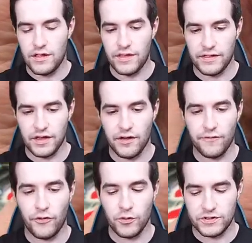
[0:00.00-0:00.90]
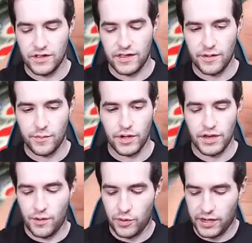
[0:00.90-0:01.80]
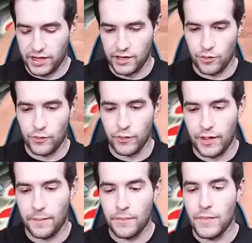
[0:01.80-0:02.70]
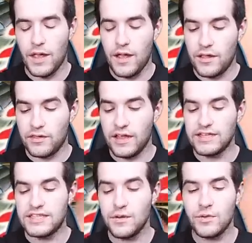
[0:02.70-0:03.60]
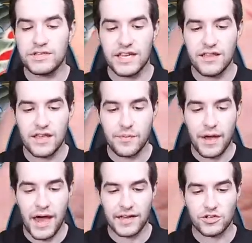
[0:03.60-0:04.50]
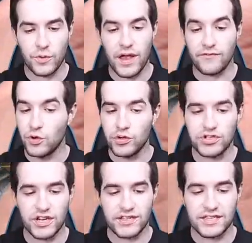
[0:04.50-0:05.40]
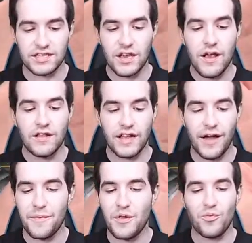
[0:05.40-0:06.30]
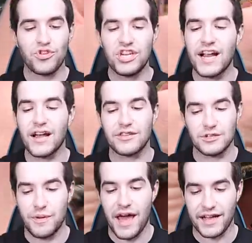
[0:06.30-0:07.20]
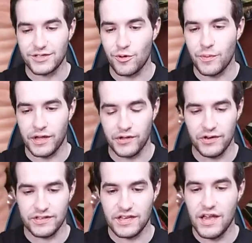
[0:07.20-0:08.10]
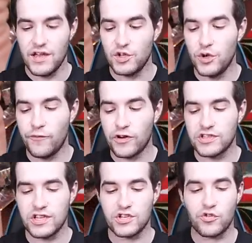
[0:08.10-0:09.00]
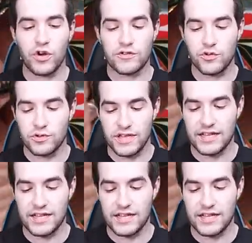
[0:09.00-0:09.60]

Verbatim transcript: thing that unfolds, I think, but yeah, we're not going to go through that. Let's see what's in the pack. So we have Duelist Genesis. I mean, check out these packs. Oh my goodness. Two first edition Crossroads,